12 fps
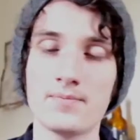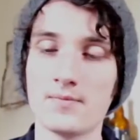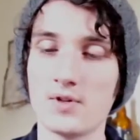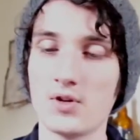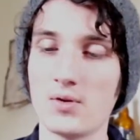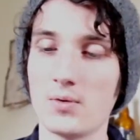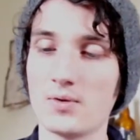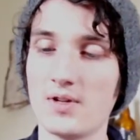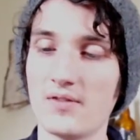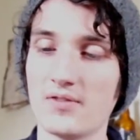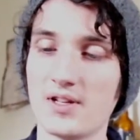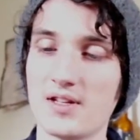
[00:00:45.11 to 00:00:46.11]
You
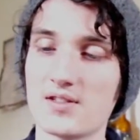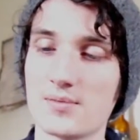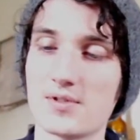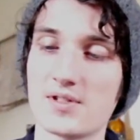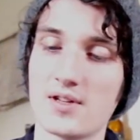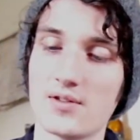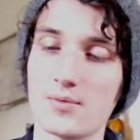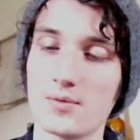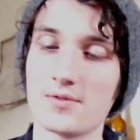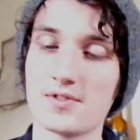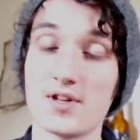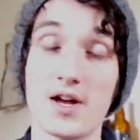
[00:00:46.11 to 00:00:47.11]
definitely need some skill
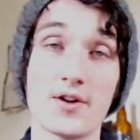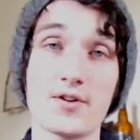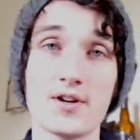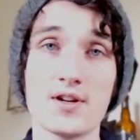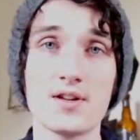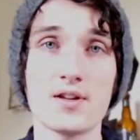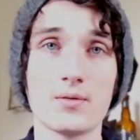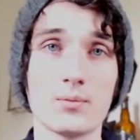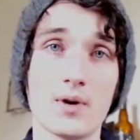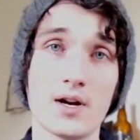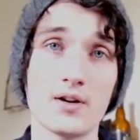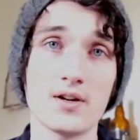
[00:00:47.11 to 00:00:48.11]
with soldering and
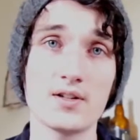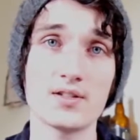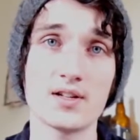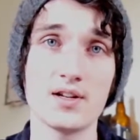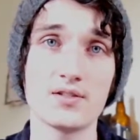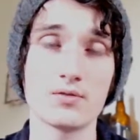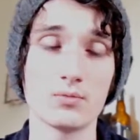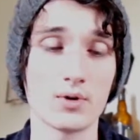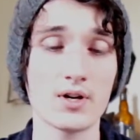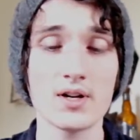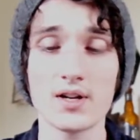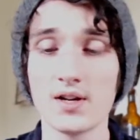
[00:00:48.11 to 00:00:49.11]
wiring to get it to
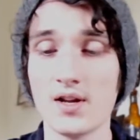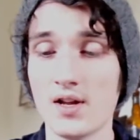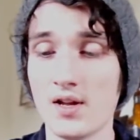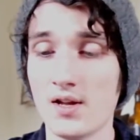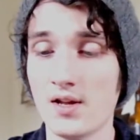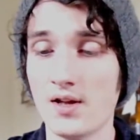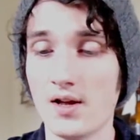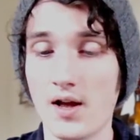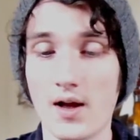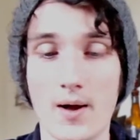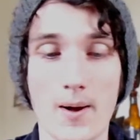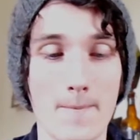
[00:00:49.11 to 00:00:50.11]
work.
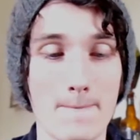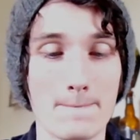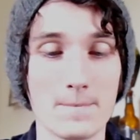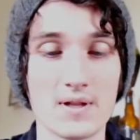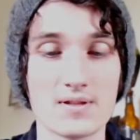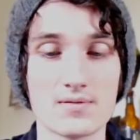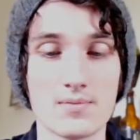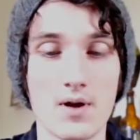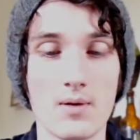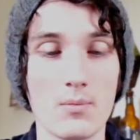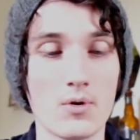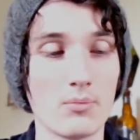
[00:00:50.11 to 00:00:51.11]
It's
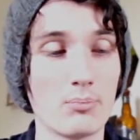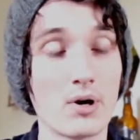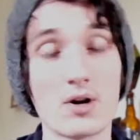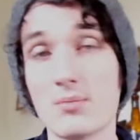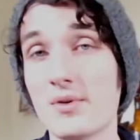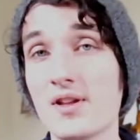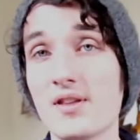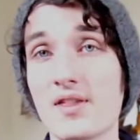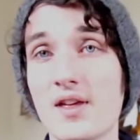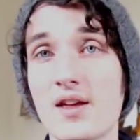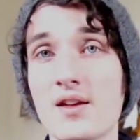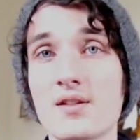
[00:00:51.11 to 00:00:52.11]
a more permanent
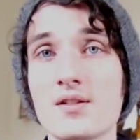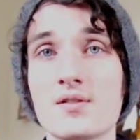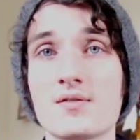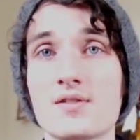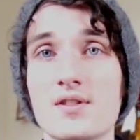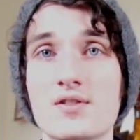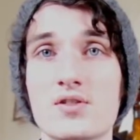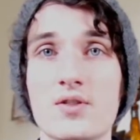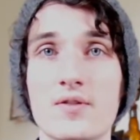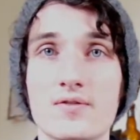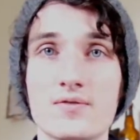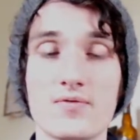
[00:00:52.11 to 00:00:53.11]
thing since
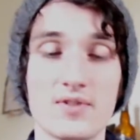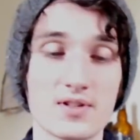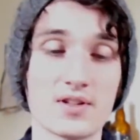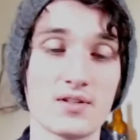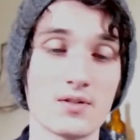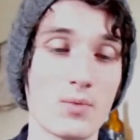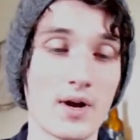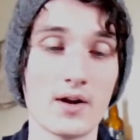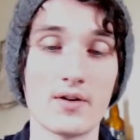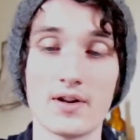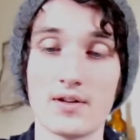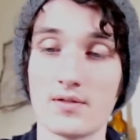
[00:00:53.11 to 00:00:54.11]
you're physically
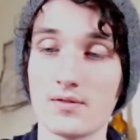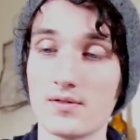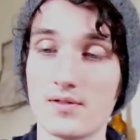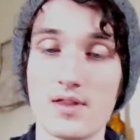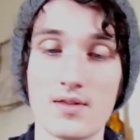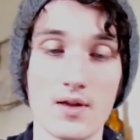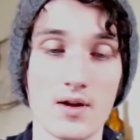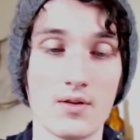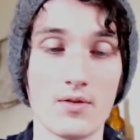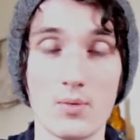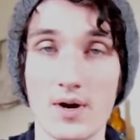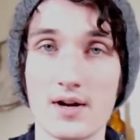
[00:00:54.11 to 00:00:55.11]
wiring
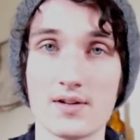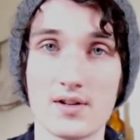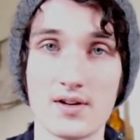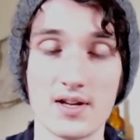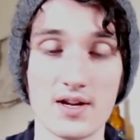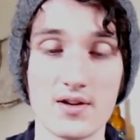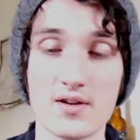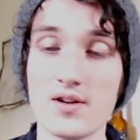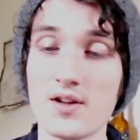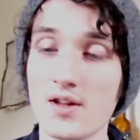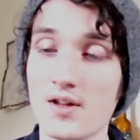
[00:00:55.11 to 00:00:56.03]
the wires onto here,